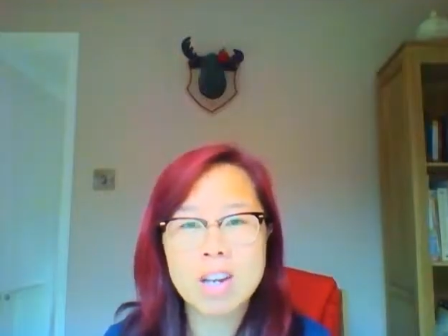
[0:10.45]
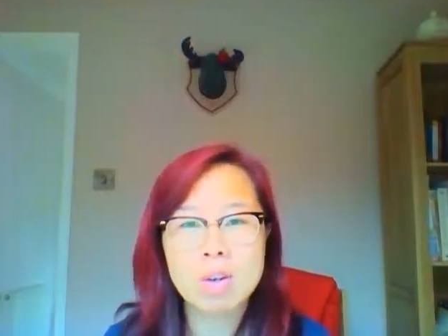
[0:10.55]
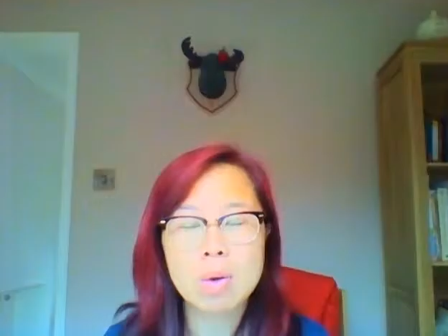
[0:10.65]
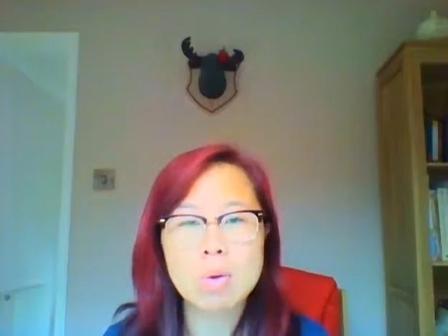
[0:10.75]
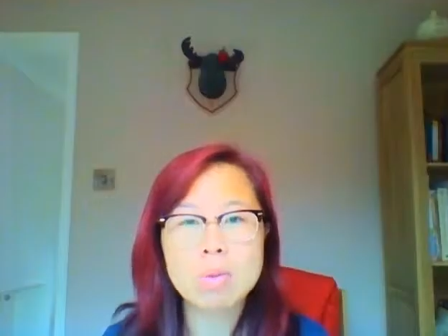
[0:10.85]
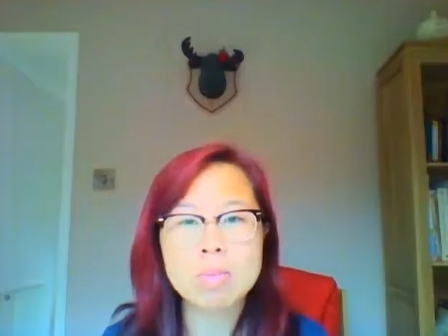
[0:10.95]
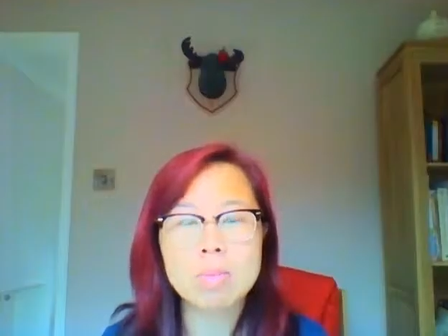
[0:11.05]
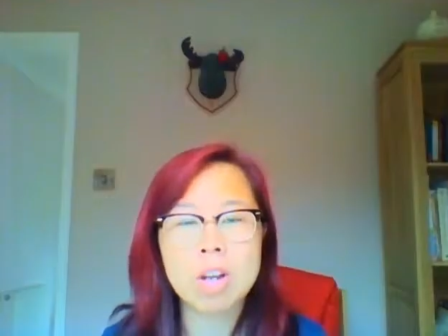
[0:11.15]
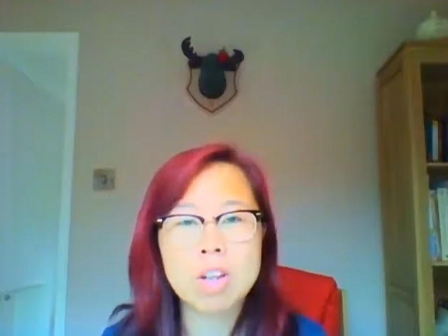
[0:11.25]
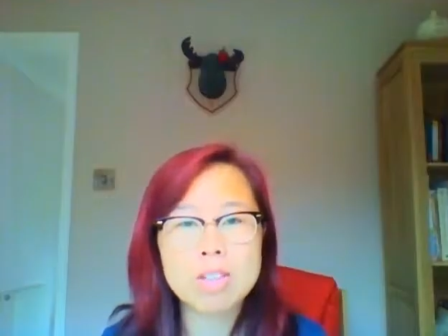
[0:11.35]
called
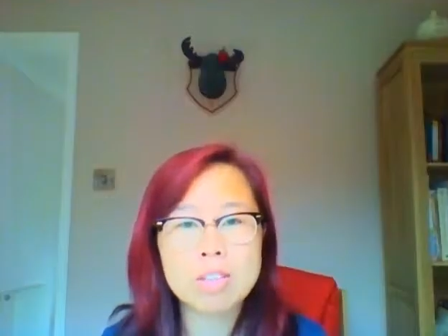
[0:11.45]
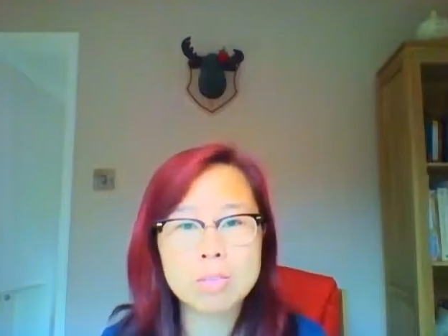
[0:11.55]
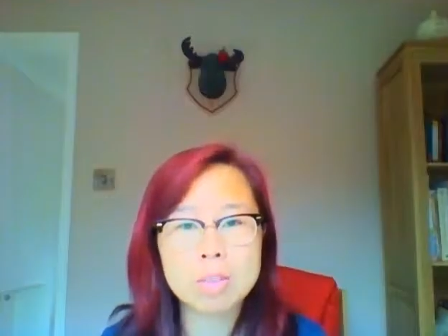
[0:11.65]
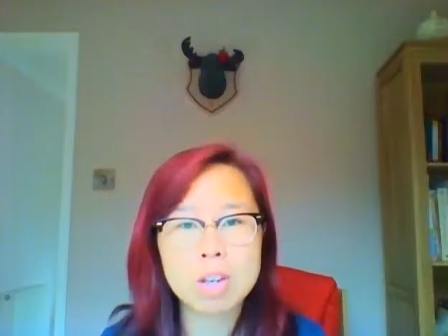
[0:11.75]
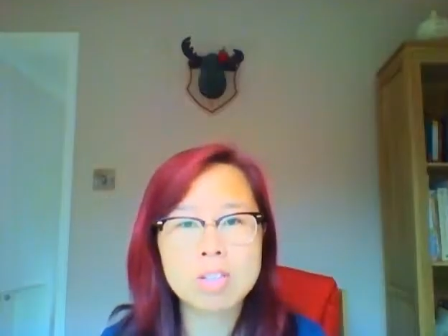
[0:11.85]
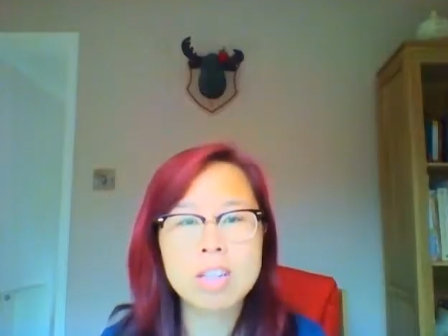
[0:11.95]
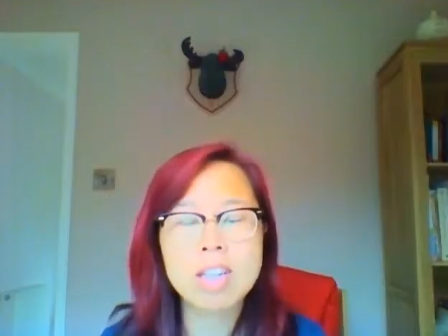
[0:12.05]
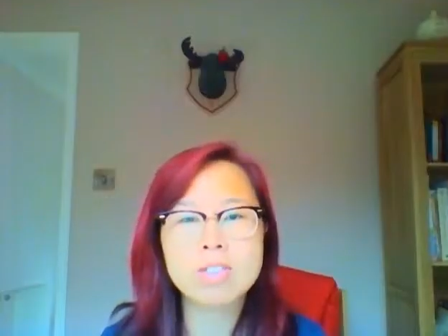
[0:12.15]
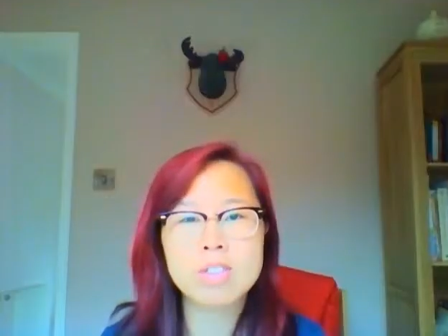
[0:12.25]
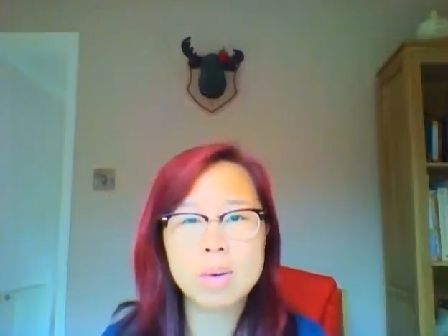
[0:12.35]
Molluscum
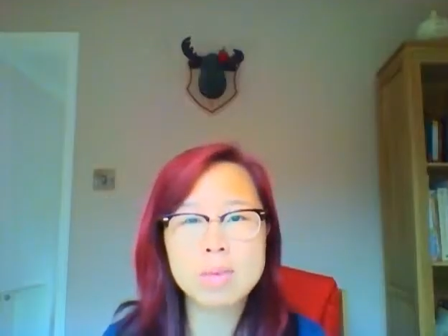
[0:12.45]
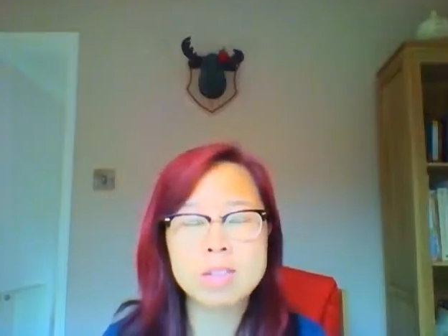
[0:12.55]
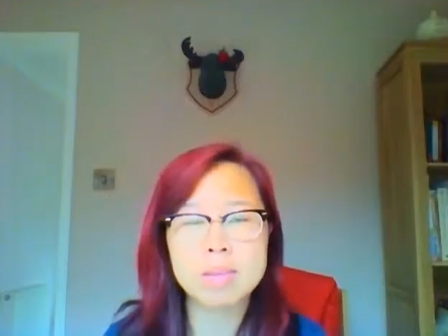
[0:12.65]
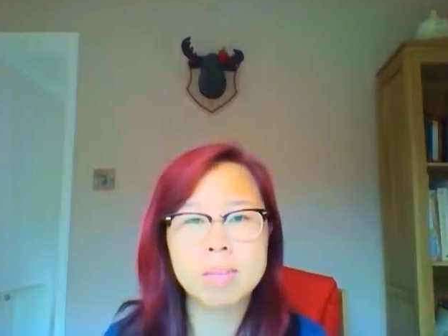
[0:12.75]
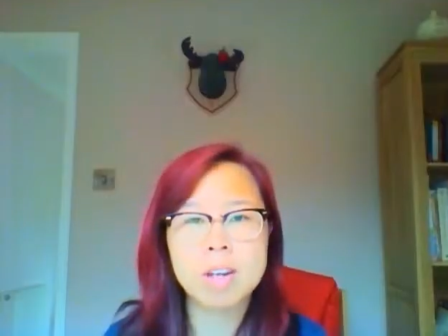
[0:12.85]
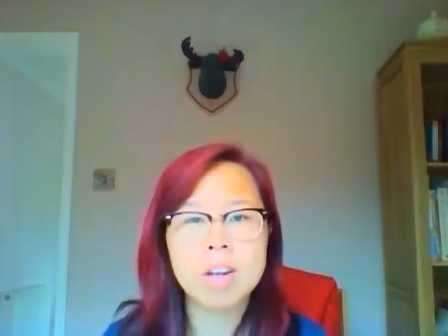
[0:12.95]
Contagiosum.